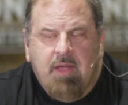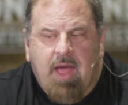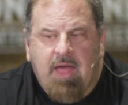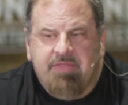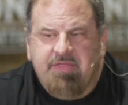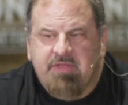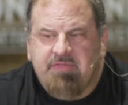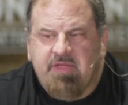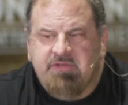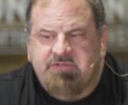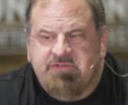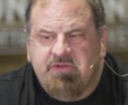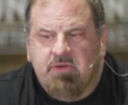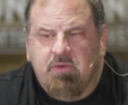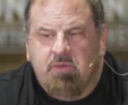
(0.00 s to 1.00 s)
I think they
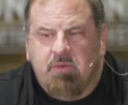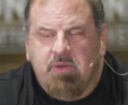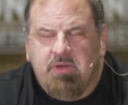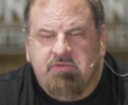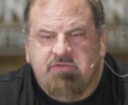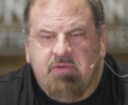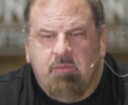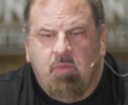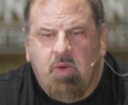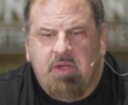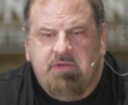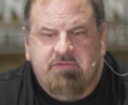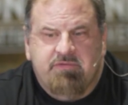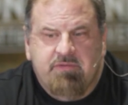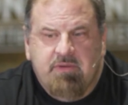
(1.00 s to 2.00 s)
still, in some
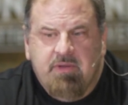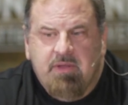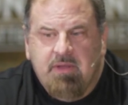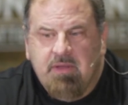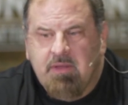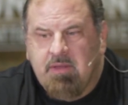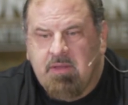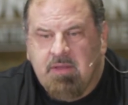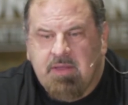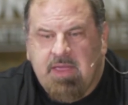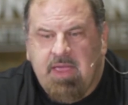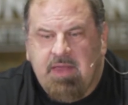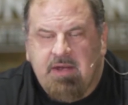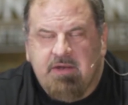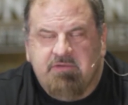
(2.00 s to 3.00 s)
ways,
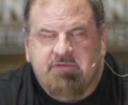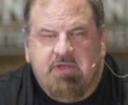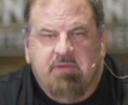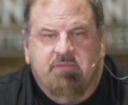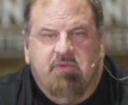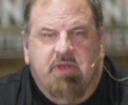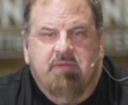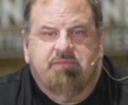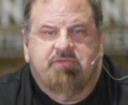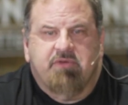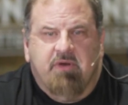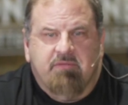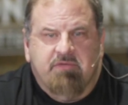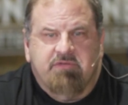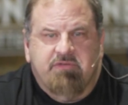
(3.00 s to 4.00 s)
candidates give lip
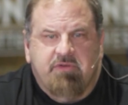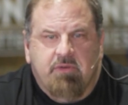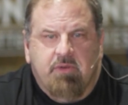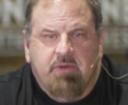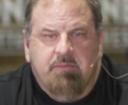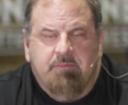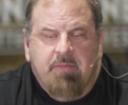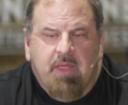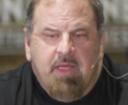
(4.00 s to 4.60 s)
service to it.